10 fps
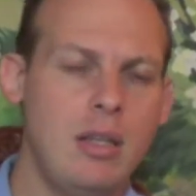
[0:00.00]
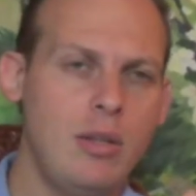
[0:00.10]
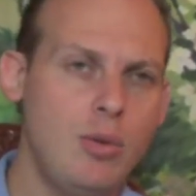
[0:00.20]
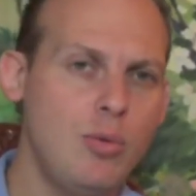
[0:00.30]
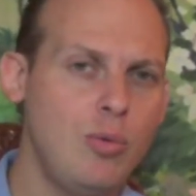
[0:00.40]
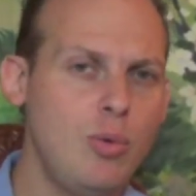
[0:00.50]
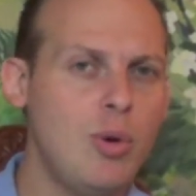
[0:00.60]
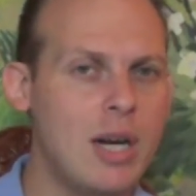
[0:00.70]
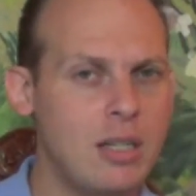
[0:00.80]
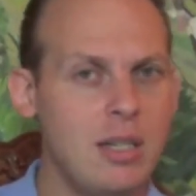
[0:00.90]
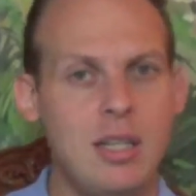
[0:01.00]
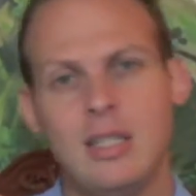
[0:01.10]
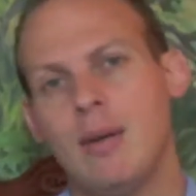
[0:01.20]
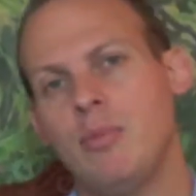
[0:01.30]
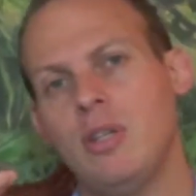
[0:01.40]
you actually need
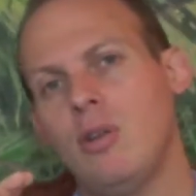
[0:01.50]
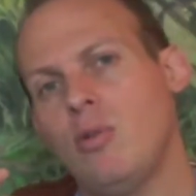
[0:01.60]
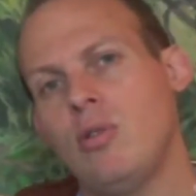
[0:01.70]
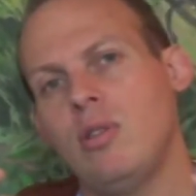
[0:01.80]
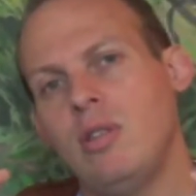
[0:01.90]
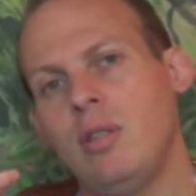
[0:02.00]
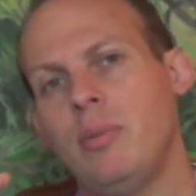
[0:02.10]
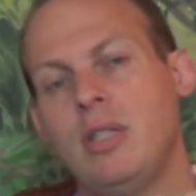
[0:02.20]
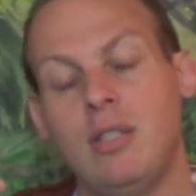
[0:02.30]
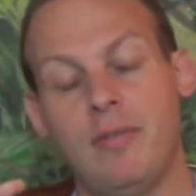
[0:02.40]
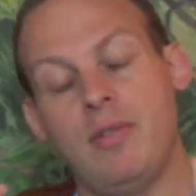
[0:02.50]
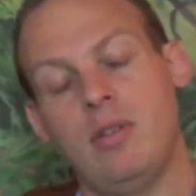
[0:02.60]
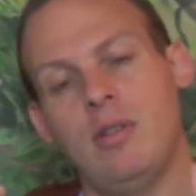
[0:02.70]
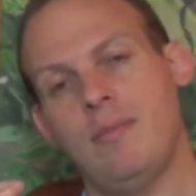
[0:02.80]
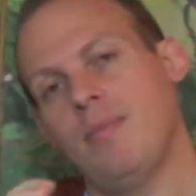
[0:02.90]
something a little bit different.
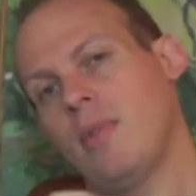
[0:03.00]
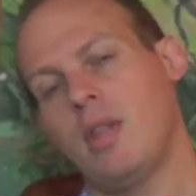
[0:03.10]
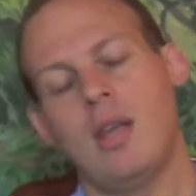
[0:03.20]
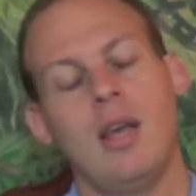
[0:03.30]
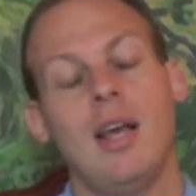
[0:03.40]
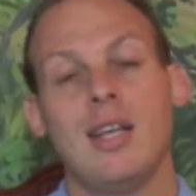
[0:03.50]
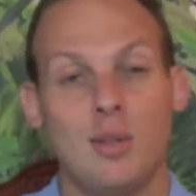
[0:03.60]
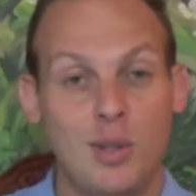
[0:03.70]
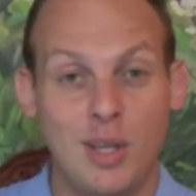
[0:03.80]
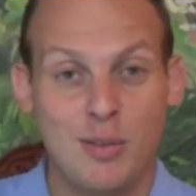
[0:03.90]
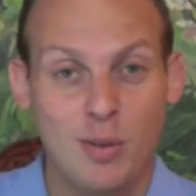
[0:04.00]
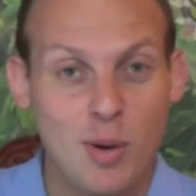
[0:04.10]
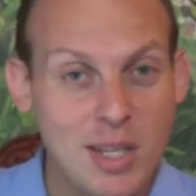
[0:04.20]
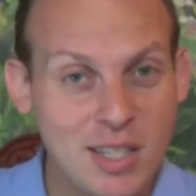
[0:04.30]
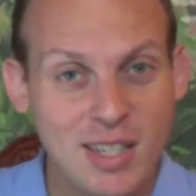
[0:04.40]
So thank you for
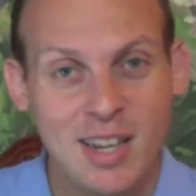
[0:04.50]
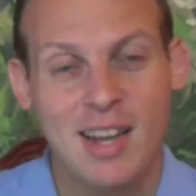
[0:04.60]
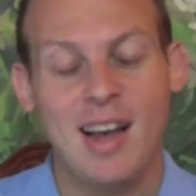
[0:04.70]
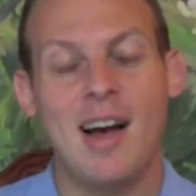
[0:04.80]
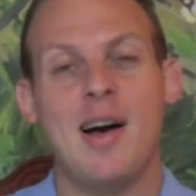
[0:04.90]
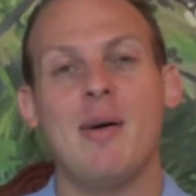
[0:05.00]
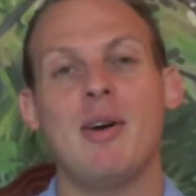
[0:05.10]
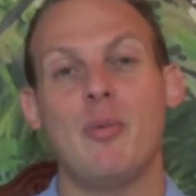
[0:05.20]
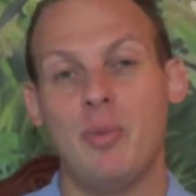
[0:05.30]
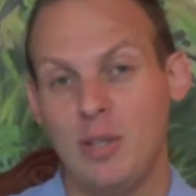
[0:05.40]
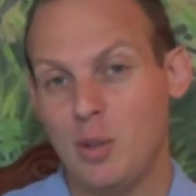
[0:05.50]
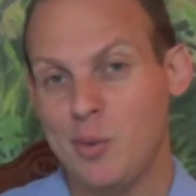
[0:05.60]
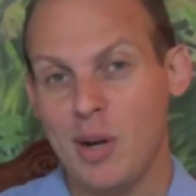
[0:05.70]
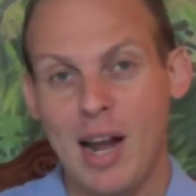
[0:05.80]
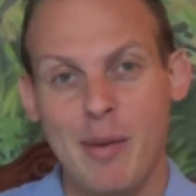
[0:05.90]
watching. Please
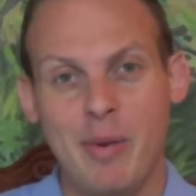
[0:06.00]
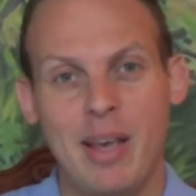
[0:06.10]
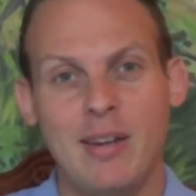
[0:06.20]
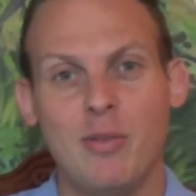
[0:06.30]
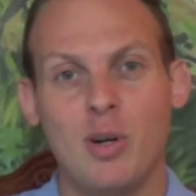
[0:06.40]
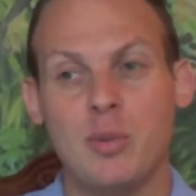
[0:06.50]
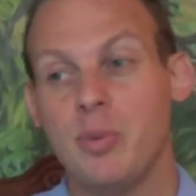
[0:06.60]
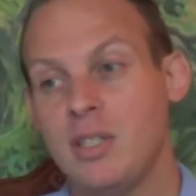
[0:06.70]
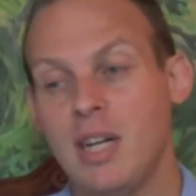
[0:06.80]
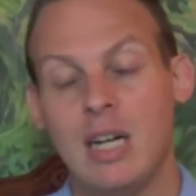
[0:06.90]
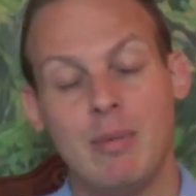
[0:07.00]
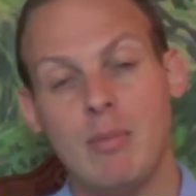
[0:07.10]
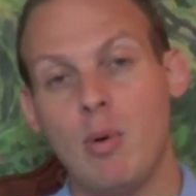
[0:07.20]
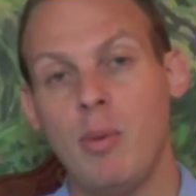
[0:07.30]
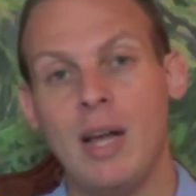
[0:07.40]
subscribe, and of course please check out my
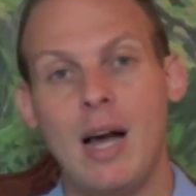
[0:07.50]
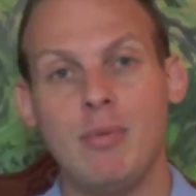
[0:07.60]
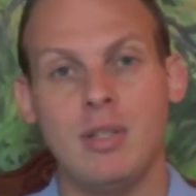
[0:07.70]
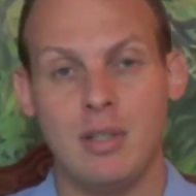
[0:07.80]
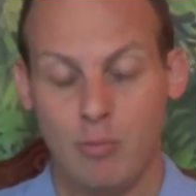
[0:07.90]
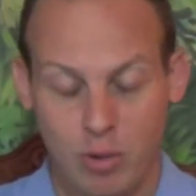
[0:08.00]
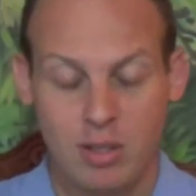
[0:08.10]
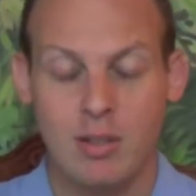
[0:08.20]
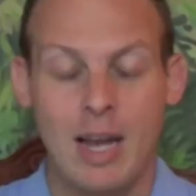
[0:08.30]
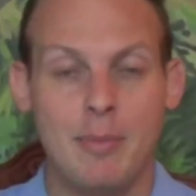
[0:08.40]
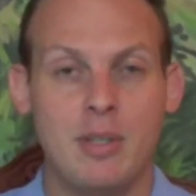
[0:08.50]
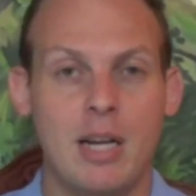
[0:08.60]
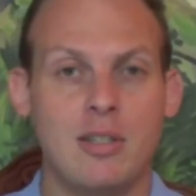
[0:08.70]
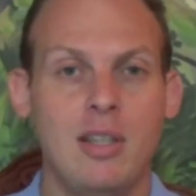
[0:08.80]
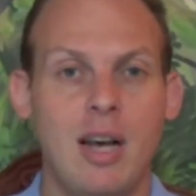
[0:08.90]
mobile apps, and one of the apps
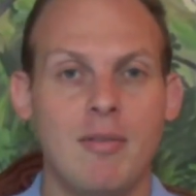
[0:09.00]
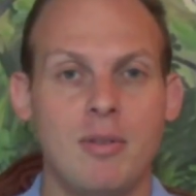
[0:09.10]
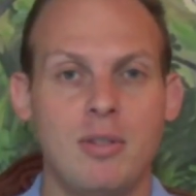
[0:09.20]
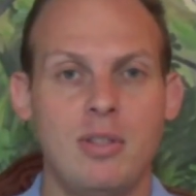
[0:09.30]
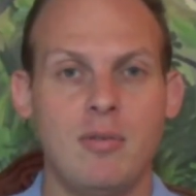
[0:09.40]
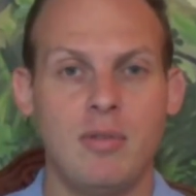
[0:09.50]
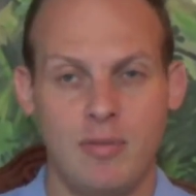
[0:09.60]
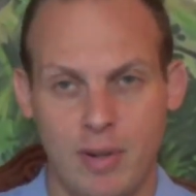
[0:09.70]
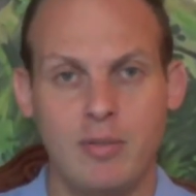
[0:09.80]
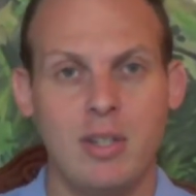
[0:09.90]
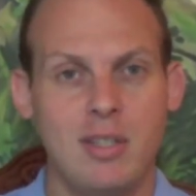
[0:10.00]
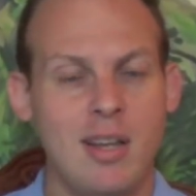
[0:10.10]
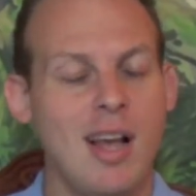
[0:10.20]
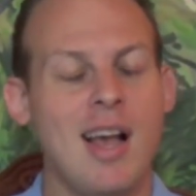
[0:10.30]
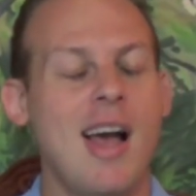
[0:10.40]
actually covers fundraising.